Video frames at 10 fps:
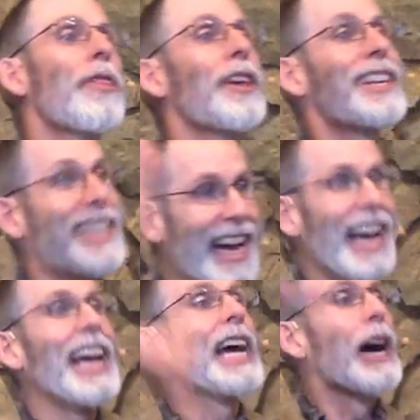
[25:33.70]
the
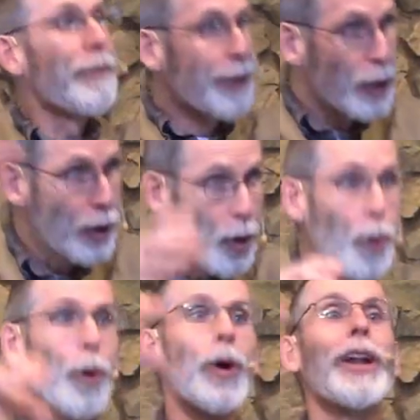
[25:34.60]
day of the
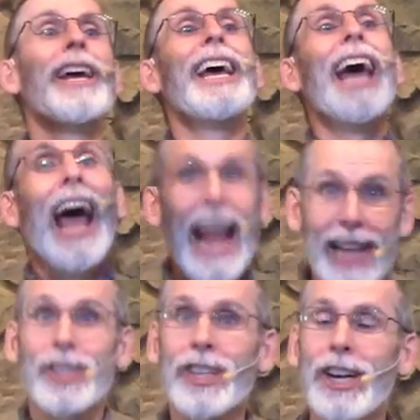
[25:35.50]
Lord
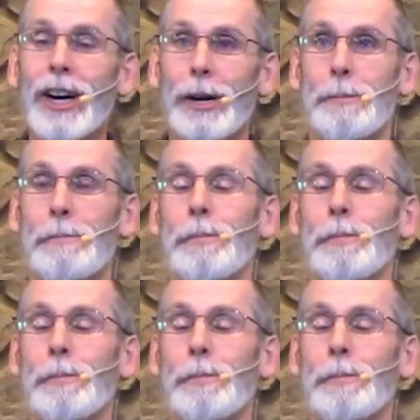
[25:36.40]
has come.